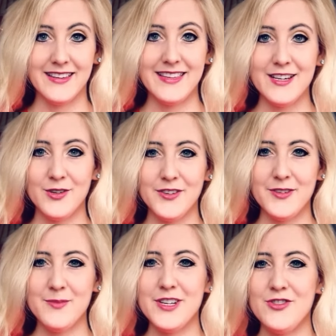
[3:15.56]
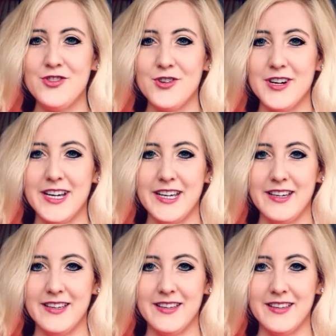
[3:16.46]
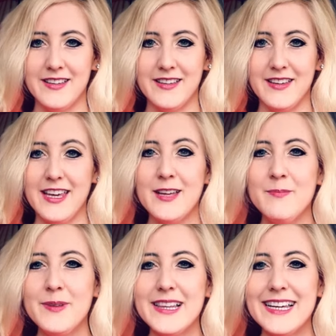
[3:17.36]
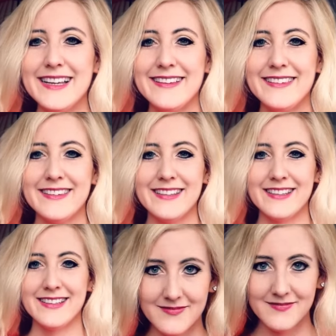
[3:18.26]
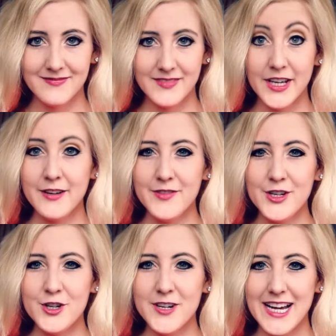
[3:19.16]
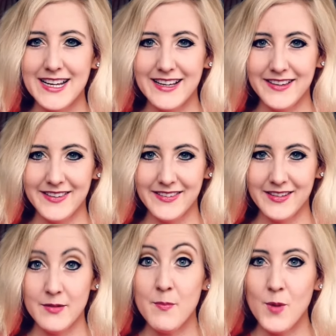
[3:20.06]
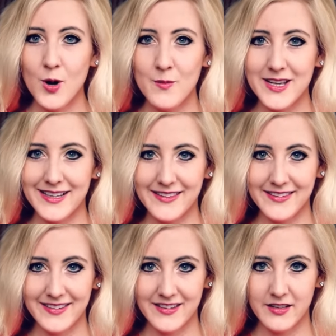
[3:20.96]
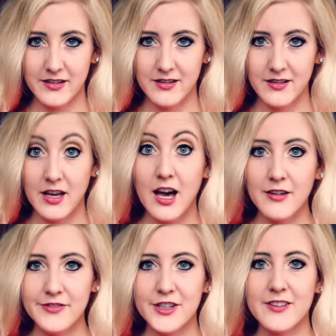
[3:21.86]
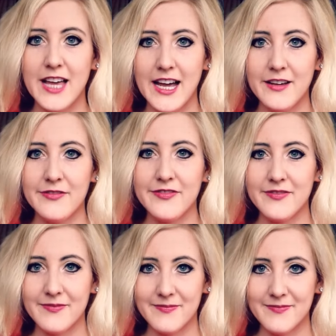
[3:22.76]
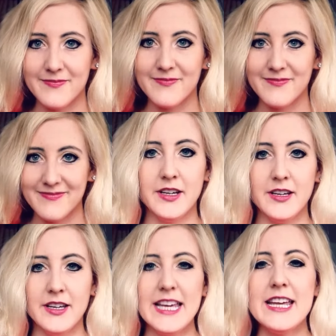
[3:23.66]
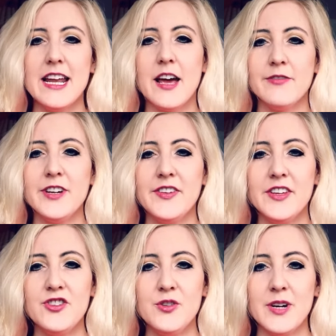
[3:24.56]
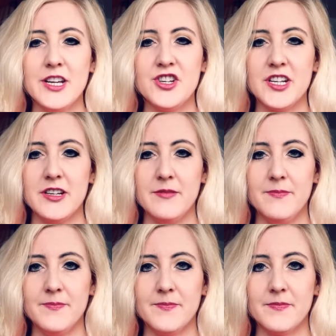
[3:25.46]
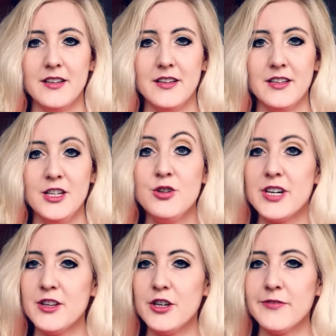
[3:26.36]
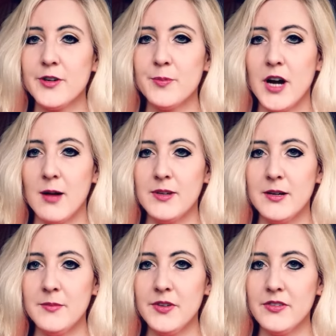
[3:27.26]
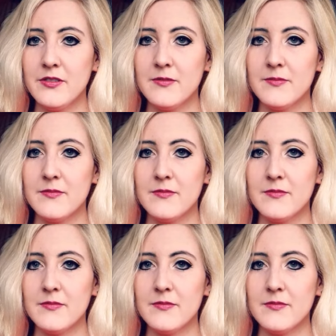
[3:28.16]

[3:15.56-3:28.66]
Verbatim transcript: The ultimate joy and bliss of the greatest moments of your life. In every situation, you can look for problems